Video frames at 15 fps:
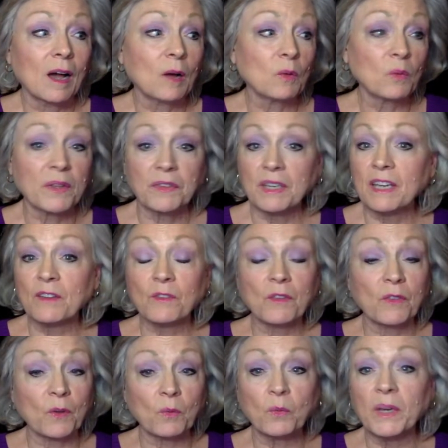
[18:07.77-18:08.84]
with either
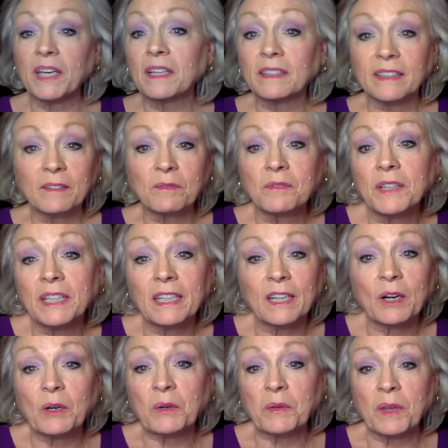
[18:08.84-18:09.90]
the weekly
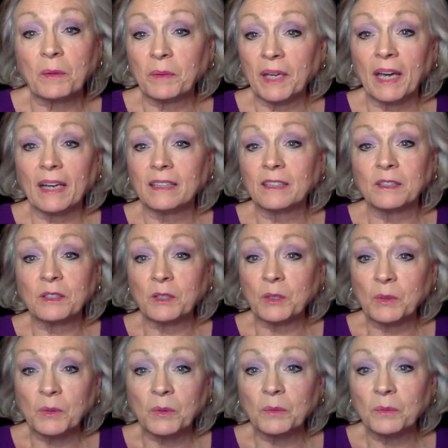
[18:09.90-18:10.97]
video that we had to
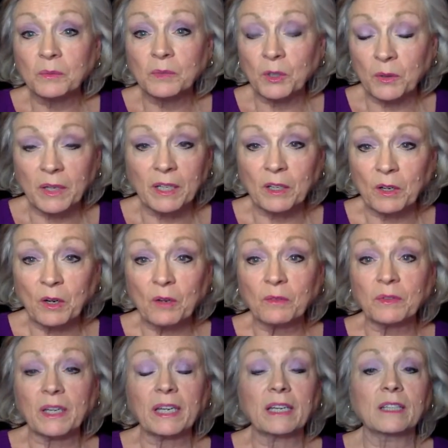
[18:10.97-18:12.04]
do during
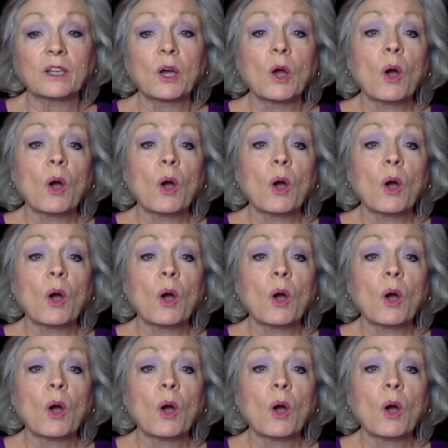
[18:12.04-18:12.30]
COVID,